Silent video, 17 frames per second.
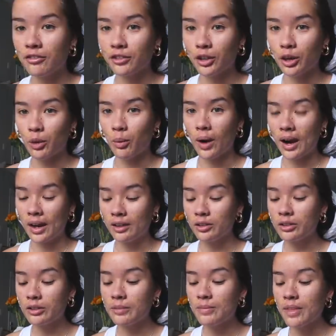for a
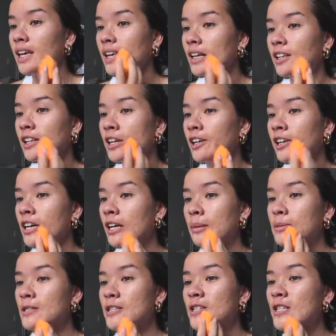while. It cleared
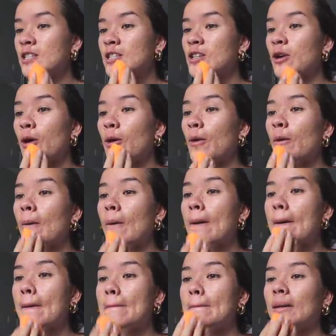up
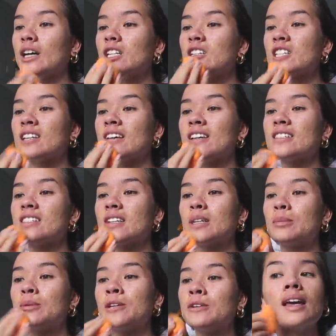so much last
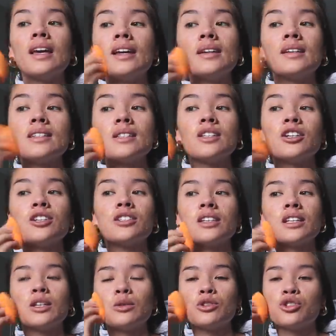summer, and
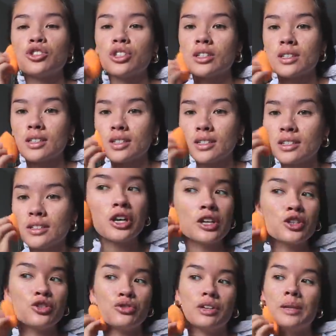seriously, it was just
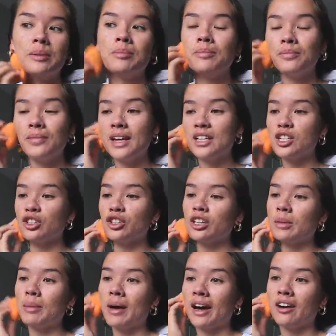a dream. And to
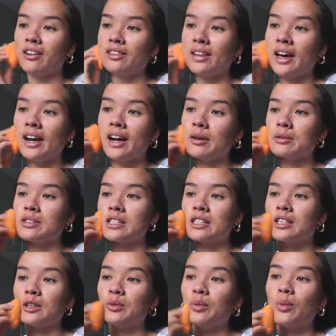look back on that, I was
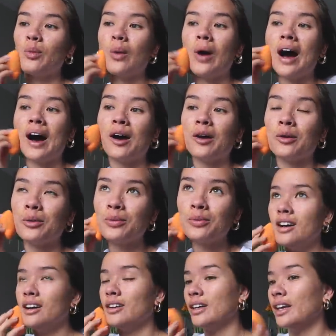like, wow.
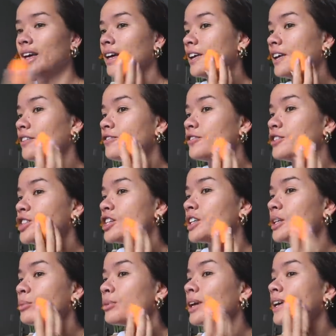Okay, if she
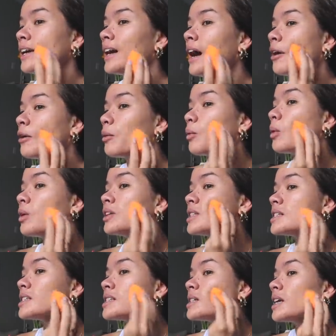can break out
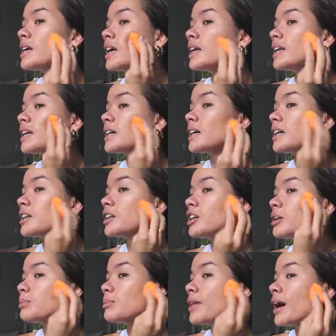once and it can
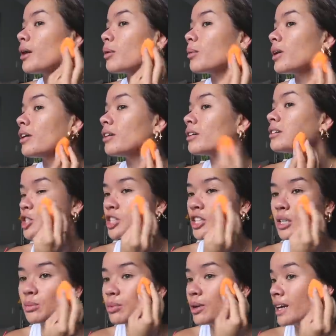clear up that well,
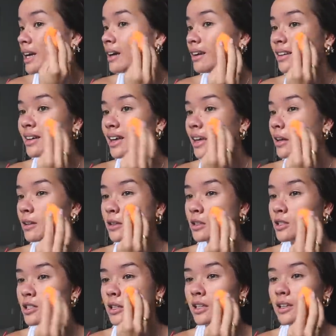she can break out again
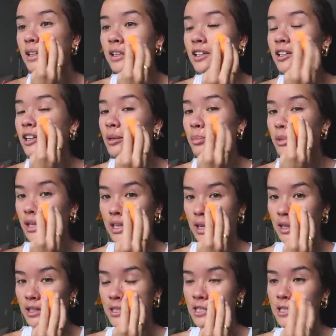and it can clear up
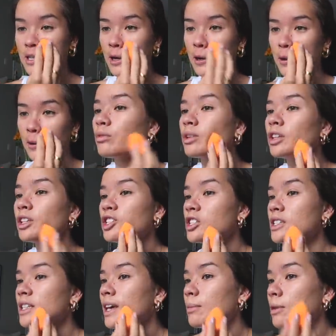again. So, really
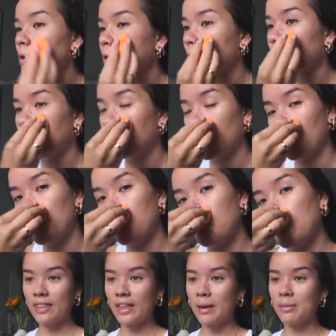just gave me a lot of hope
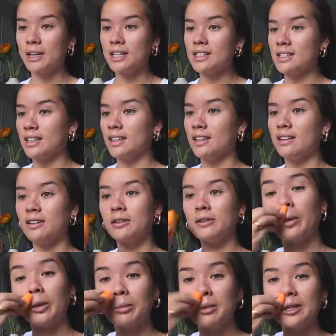that my skin
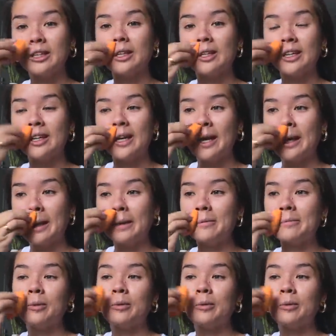will be clear again